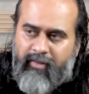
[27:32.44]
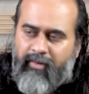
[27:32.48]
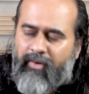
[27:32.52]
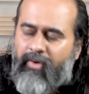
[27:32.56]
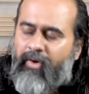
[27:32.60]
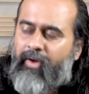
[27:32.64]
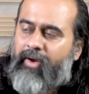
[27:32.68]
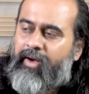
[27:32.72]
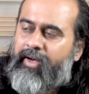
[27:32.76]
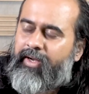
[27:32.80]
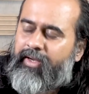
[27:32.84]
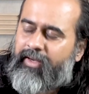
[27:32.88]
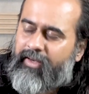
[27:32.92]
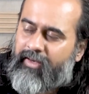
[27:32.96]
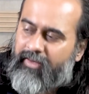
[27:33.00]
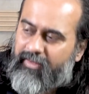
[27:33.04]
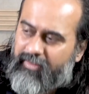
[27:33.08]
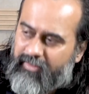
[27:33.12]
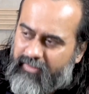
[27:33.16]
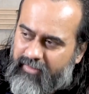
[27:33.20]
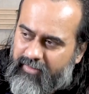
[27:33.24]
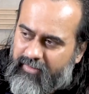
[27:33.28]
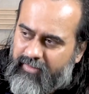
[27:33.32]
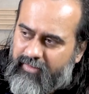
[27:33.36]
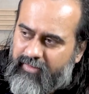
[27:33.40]
Call it
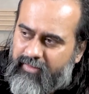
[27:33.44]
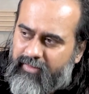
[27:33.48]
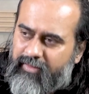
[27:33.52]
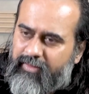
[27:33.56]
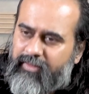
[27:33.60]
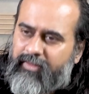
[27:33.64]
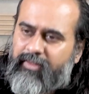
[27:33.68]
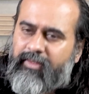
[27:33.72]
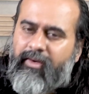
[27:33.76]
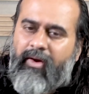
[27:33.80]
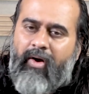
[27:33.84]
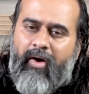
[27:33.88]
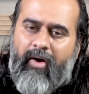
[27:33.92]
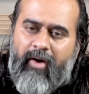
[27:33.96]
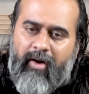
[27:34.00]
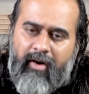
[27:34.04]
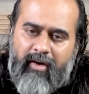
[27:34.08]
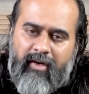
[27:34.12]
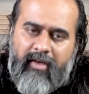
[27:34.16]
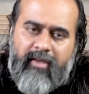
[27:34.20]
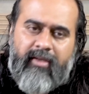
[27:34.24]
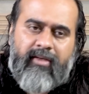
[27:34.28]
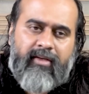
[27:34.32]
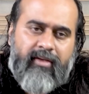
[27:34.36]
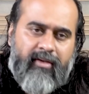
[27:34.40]

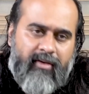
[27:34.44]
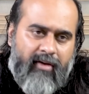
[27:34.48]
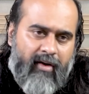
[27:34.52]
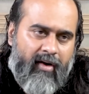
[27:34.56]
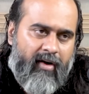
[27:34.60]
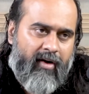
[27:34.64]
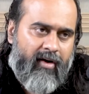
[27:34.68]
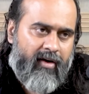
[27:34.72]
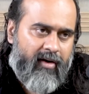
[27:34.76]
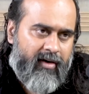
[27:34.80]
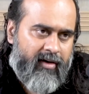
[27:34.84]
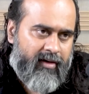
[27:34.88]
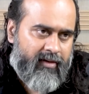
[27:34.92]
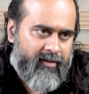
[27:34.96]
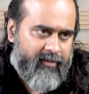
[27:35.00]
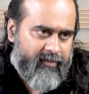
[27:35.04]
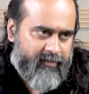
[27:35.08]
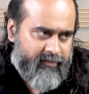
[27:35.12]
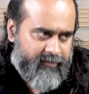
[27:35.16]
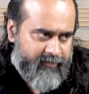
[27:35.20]
God, Lord.